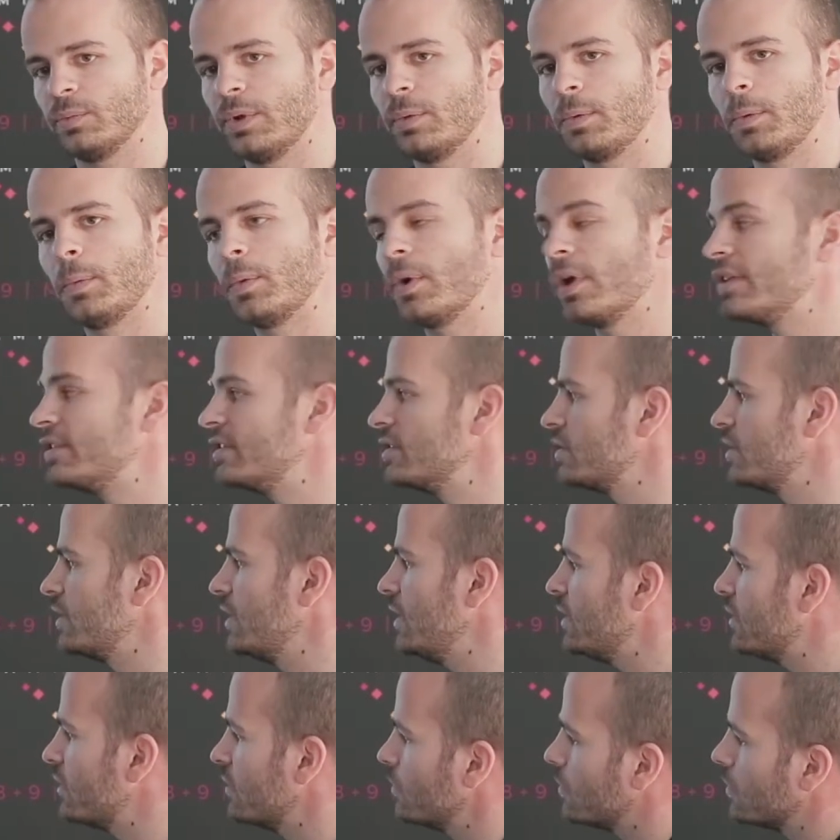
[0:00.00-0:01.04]
When we want to
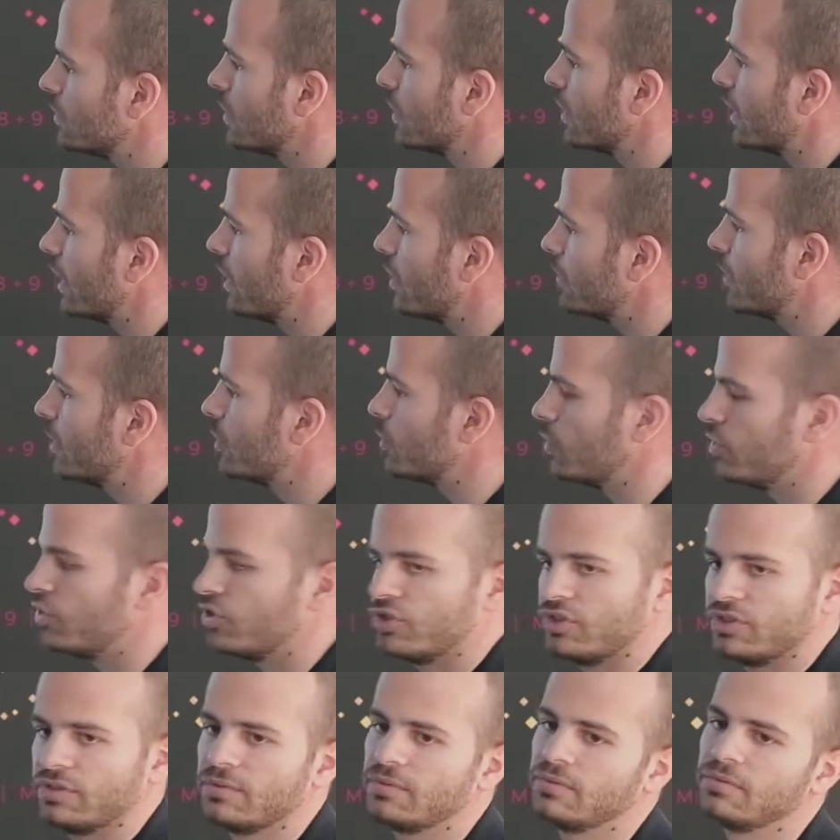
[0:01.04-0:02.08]
delete an element, we
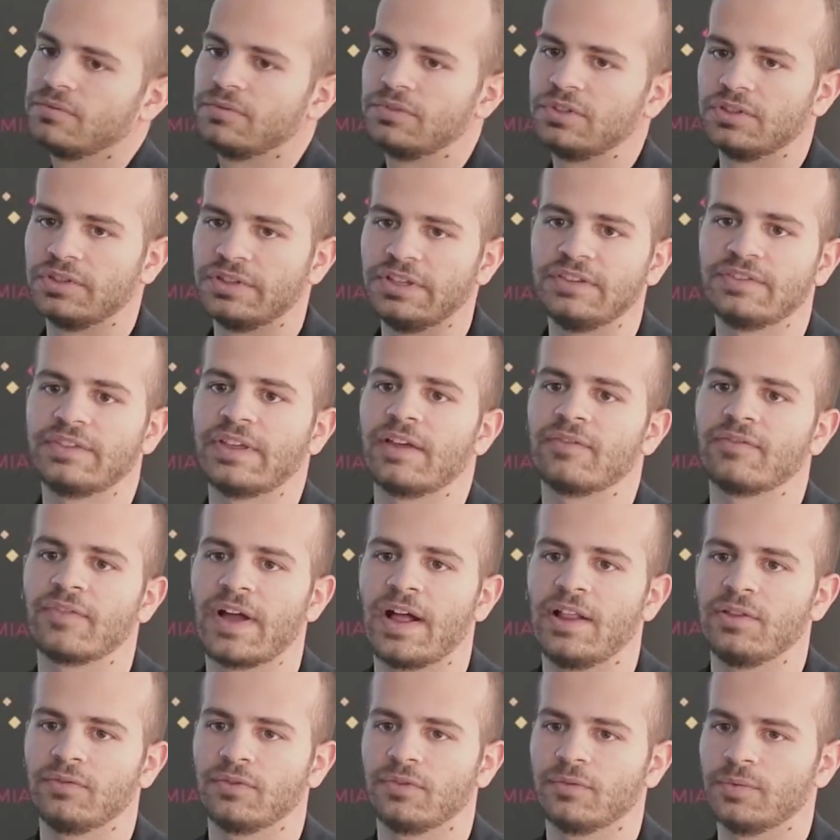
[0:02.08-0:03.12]
just delete that
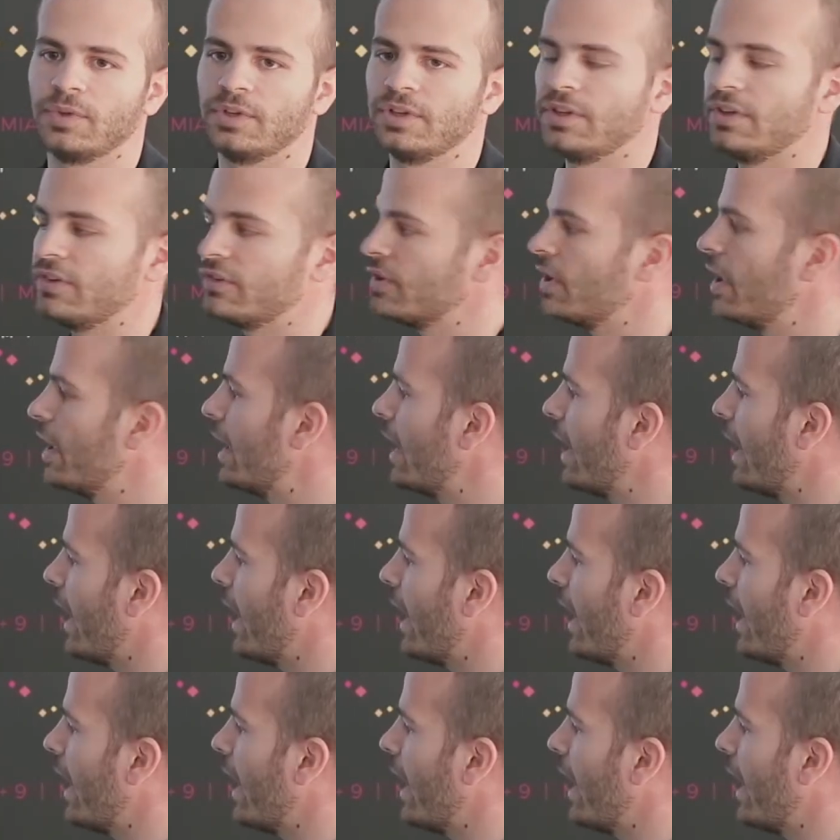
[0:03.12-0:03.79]
value from the list.